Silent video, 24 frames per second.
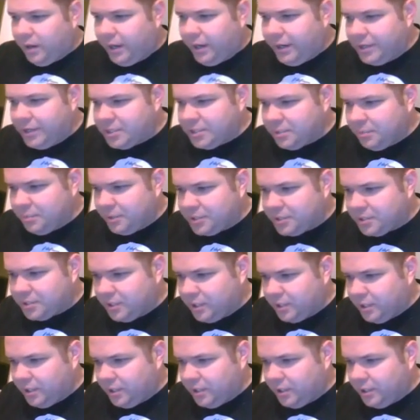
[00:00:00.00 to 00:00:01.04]
All right, here's the
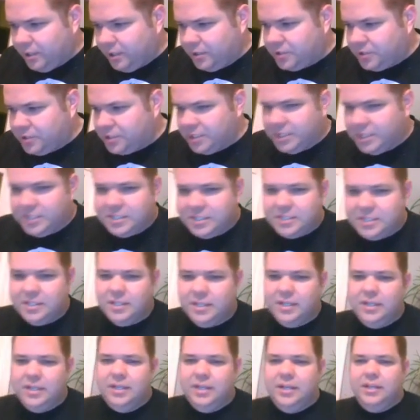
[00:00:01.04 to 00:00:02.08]
picture. Oh, geez.
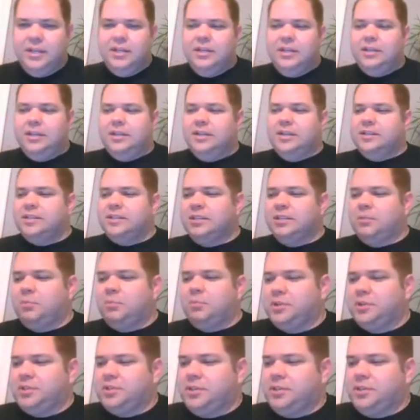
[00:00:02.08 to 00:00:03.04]
He sent the